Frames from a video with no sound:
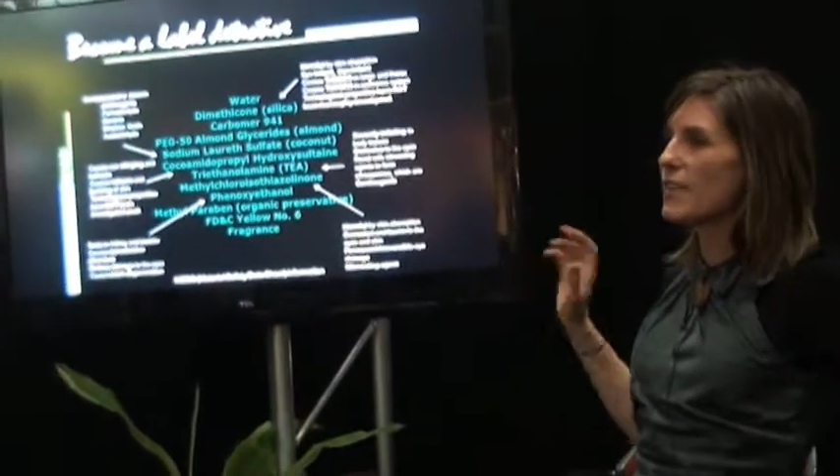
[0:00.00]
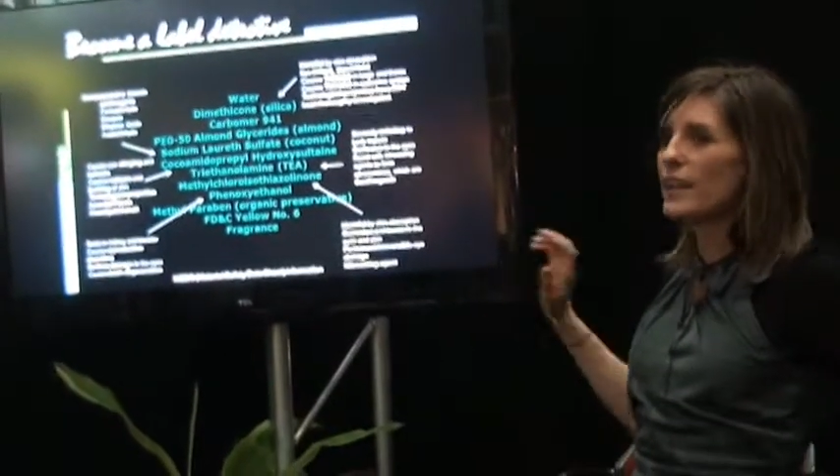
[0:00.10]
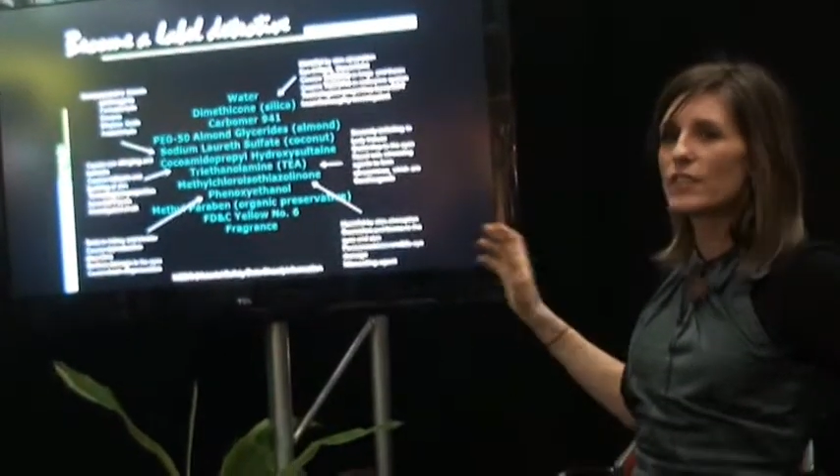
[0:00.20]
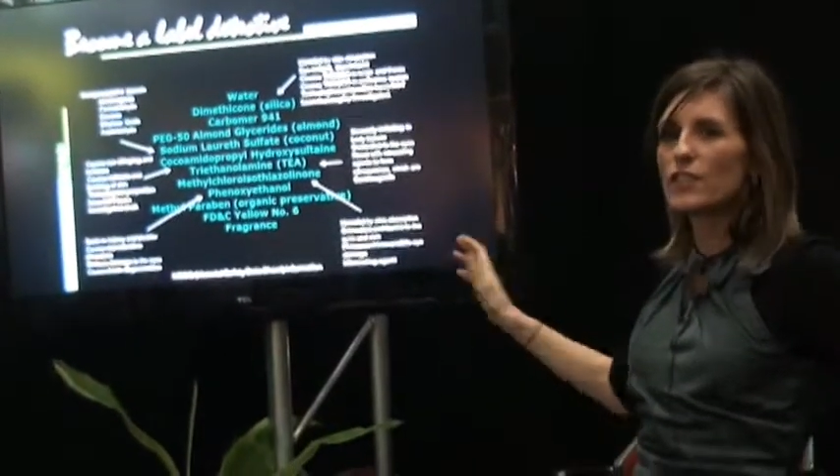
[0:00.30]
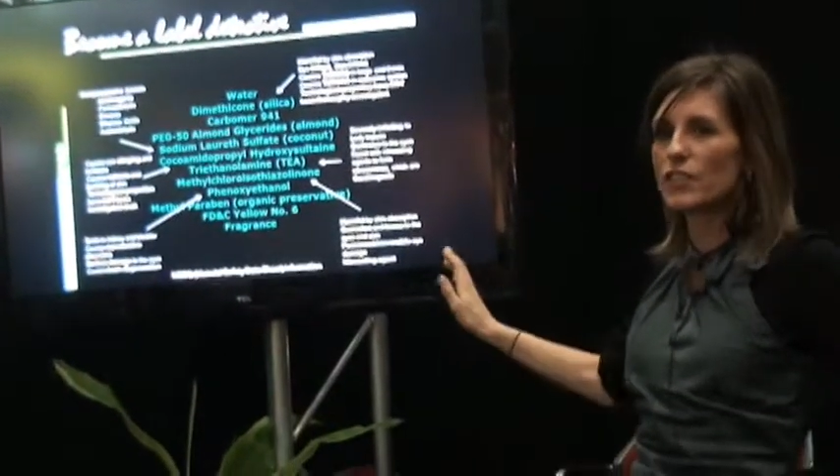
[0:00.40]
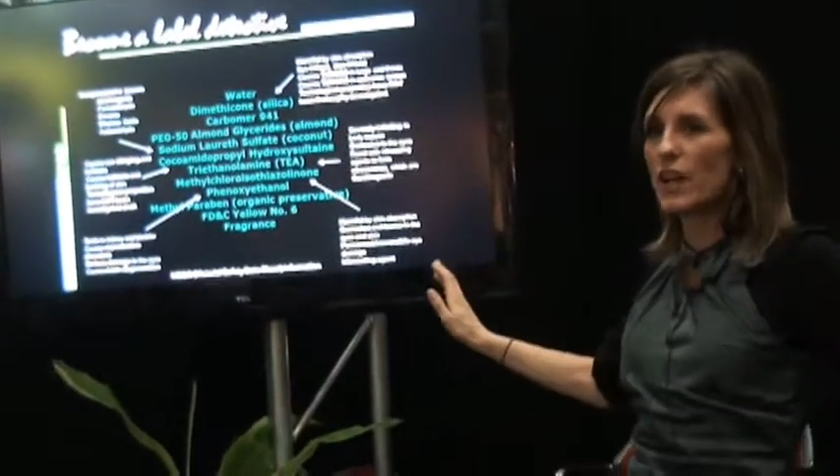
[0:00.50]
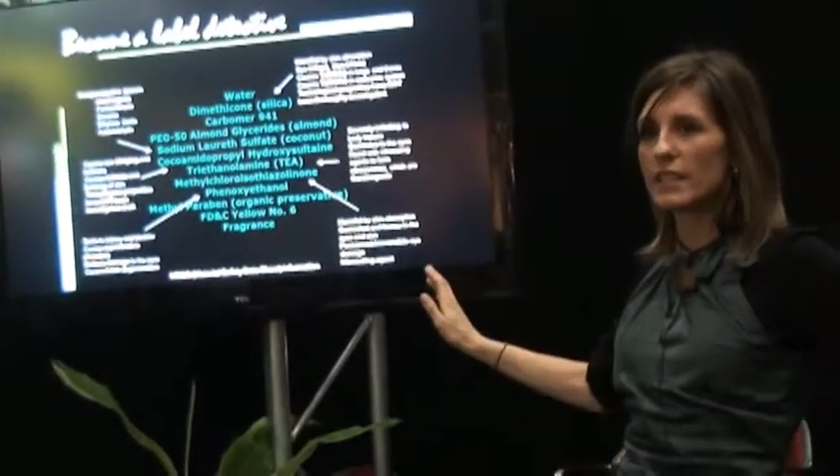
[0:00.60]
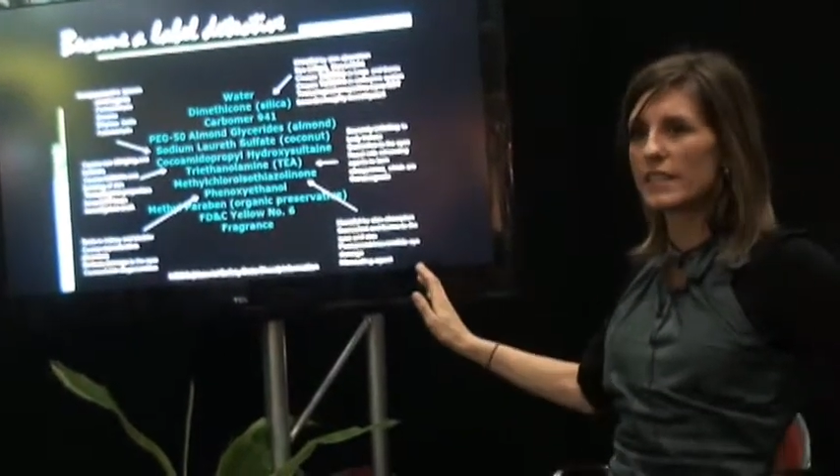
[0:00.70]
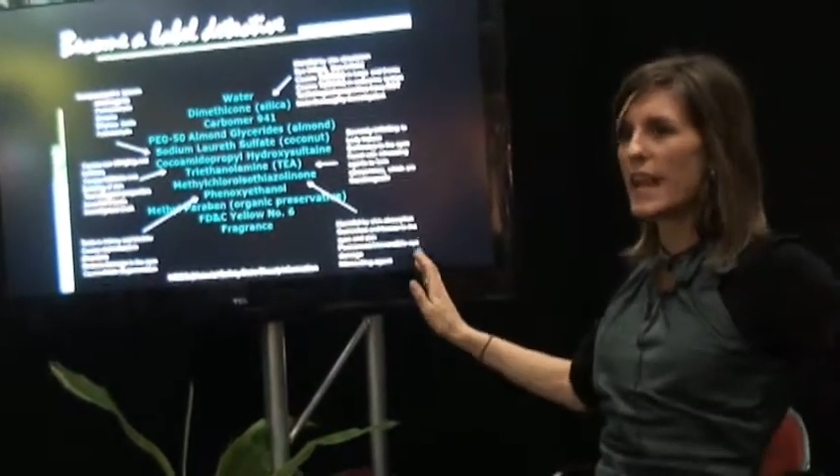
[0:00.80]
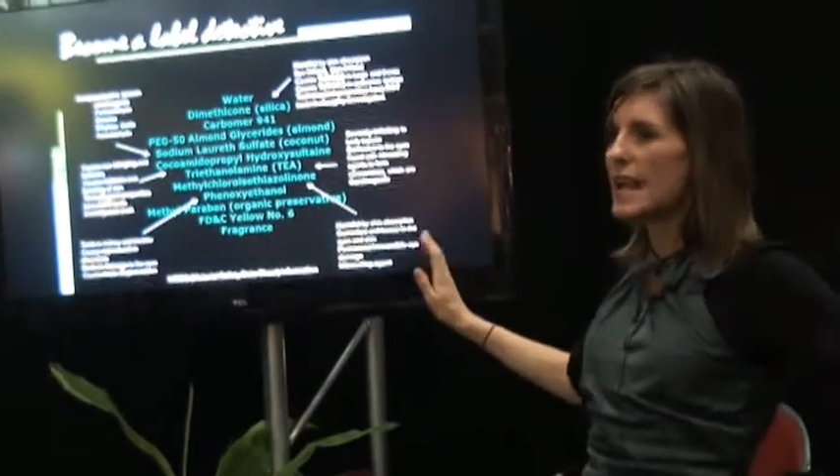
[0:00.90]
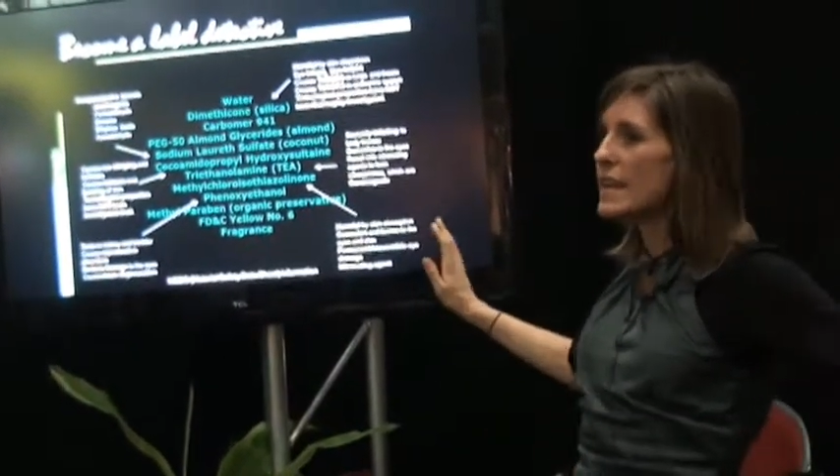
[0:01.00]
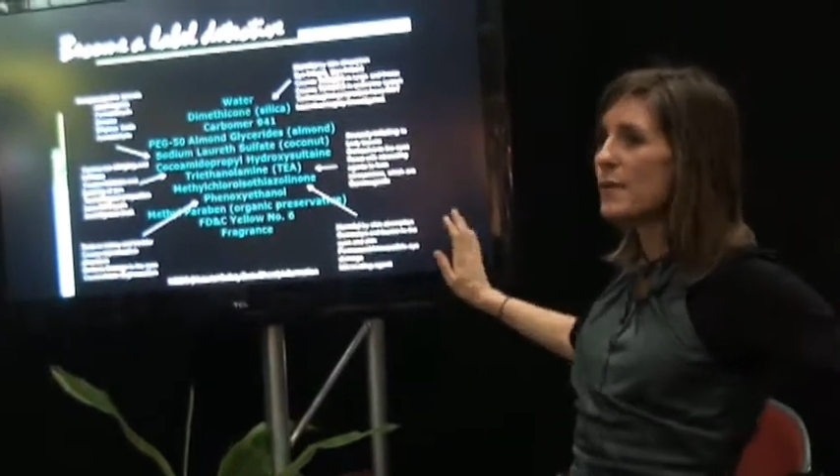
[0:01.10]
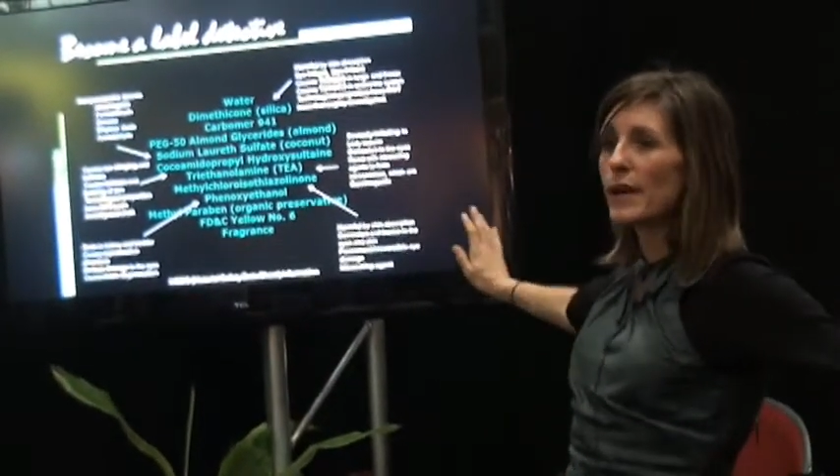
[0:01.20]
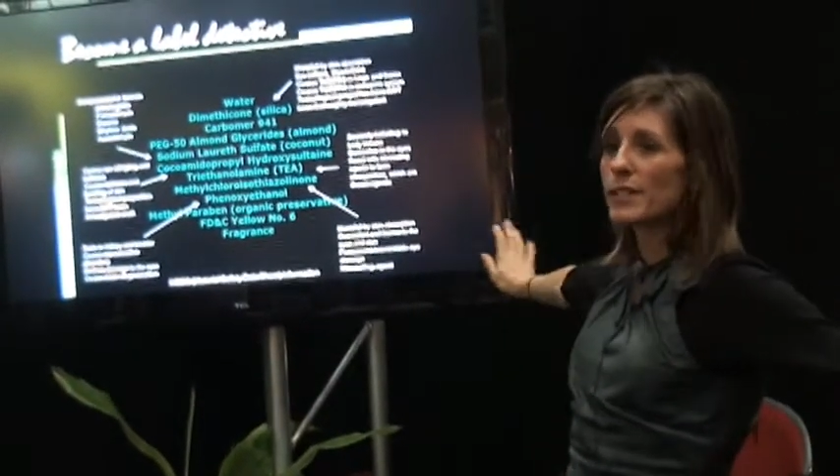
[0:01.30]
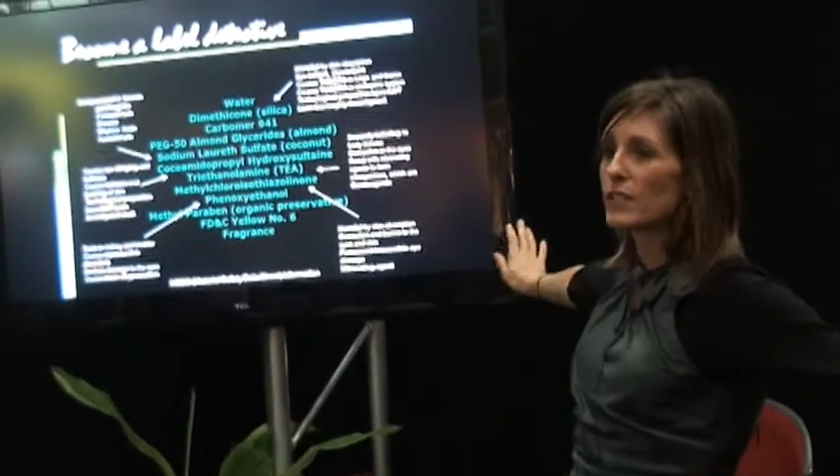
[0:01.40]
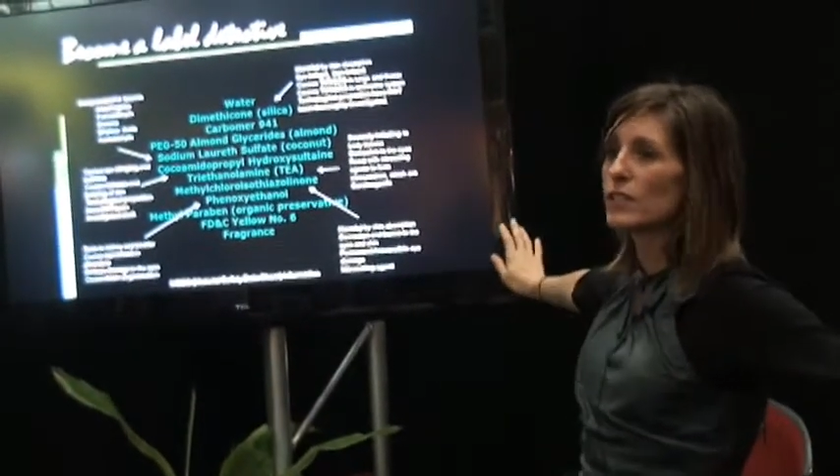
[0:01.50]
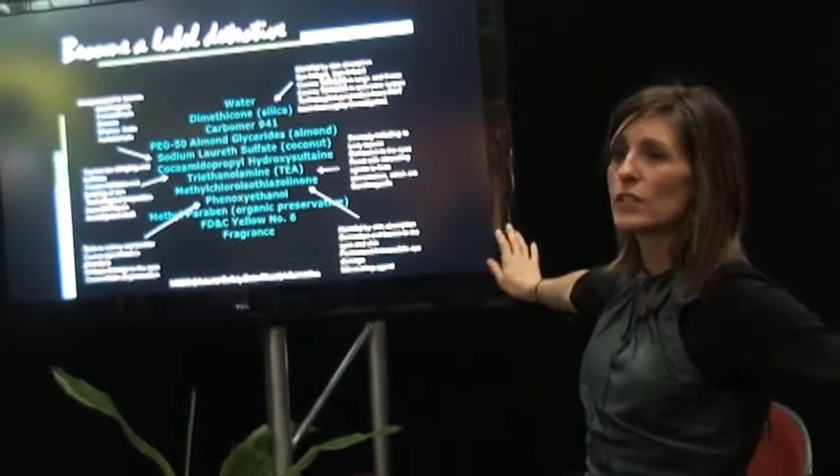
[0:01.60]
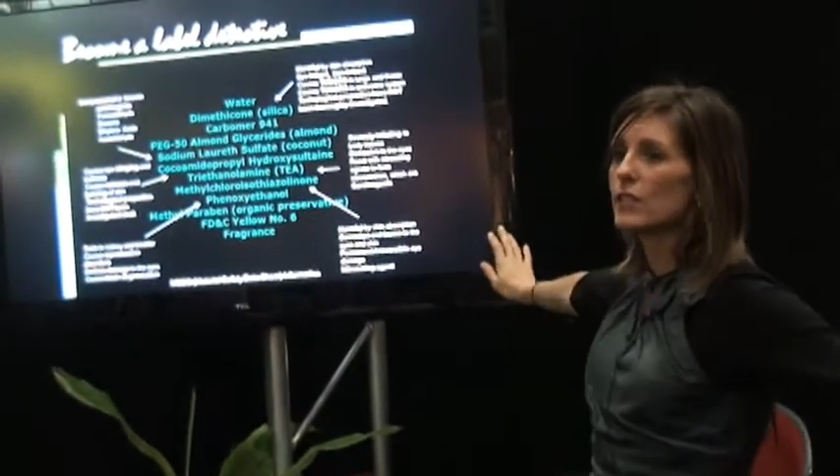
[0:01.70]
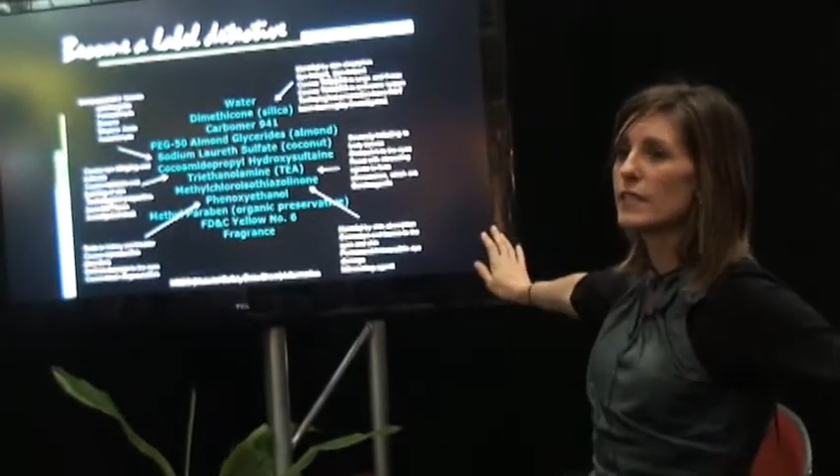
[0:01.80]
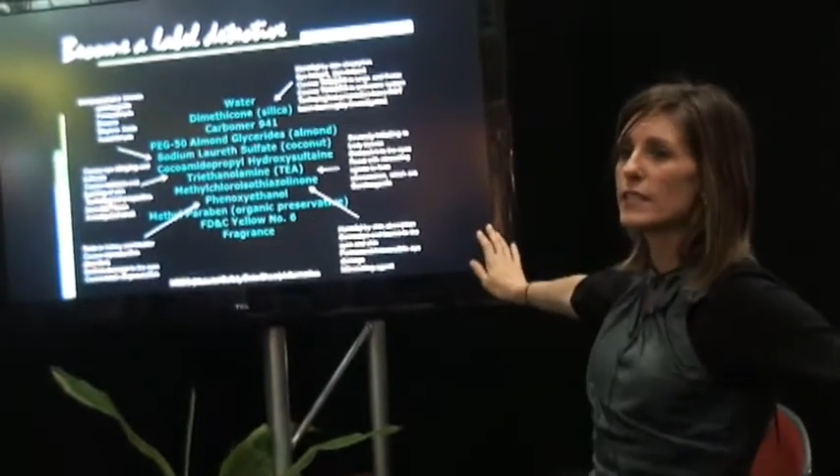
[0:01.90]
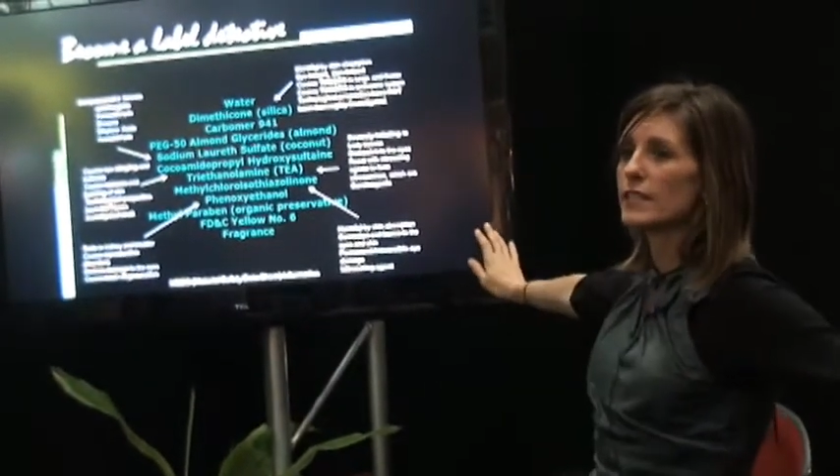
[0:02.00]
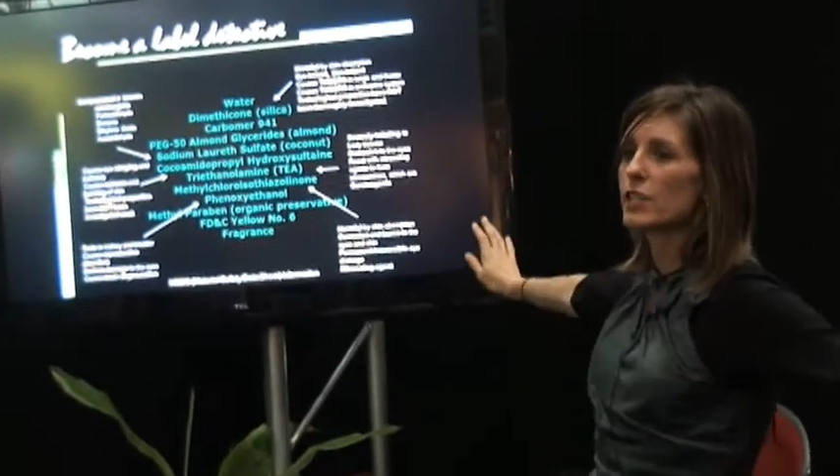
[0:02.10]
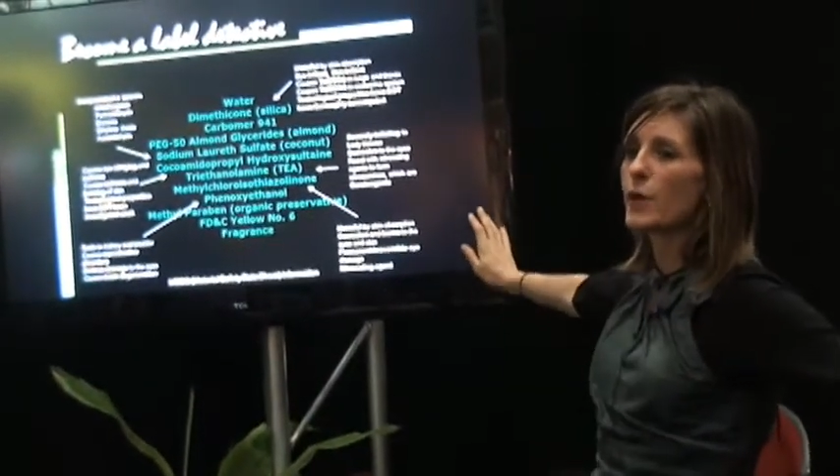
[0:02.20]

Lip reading: And that's just, anyone can do this